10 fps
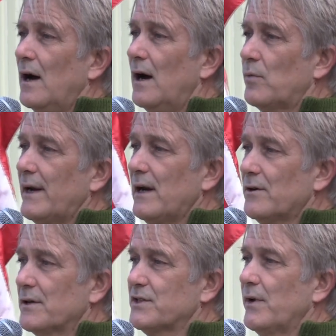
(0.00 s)
Right now
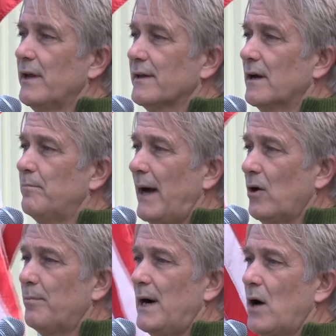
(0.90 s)
in Australia,
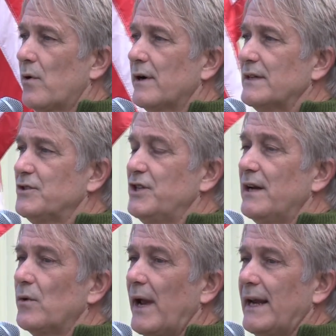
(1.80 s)
biopower is
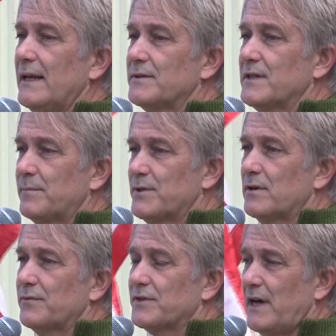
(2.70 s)
generating
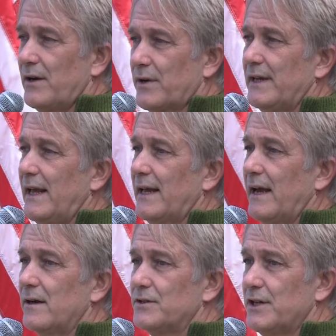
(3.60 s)
subsurface hydrokinetic
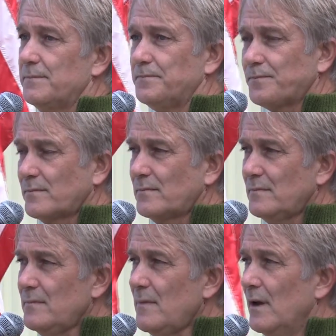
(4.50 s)
energy.
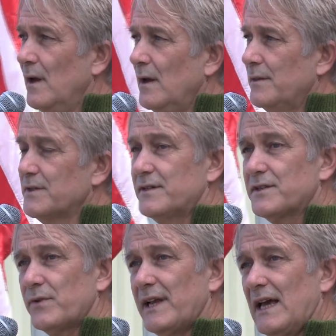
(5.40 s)
This
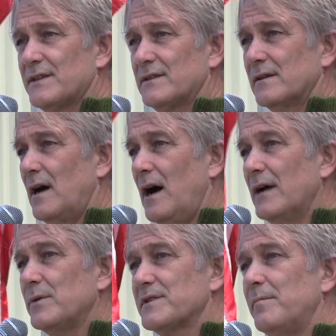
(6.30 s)
district has
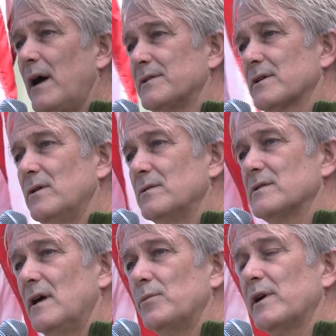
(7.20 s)
hundreds of miles of
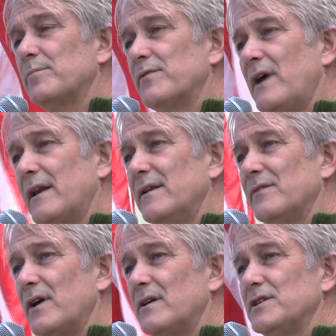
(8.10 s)
coastline. We can provide
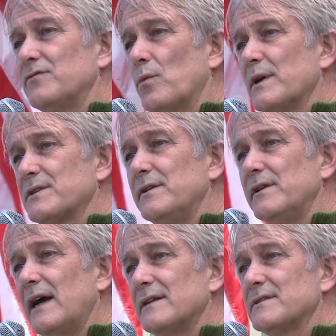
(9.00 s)
enough energy for western
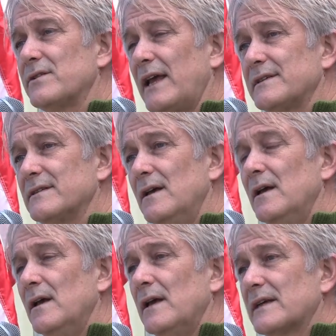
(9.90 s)
United States,
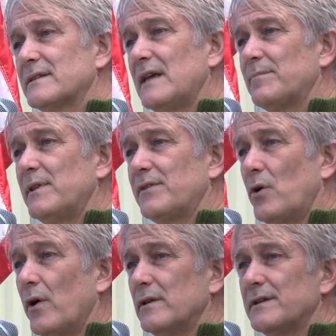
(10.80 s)
except that
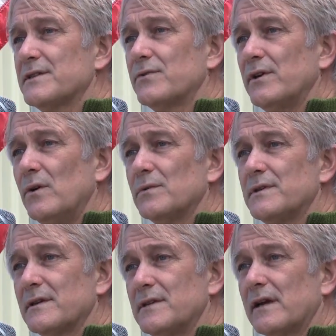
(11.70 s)
the oil industry
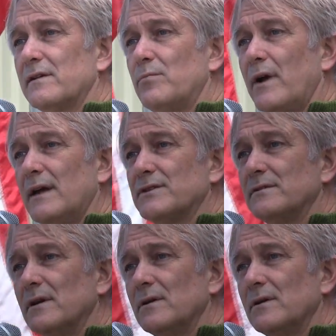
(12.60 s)
owns the executive branch,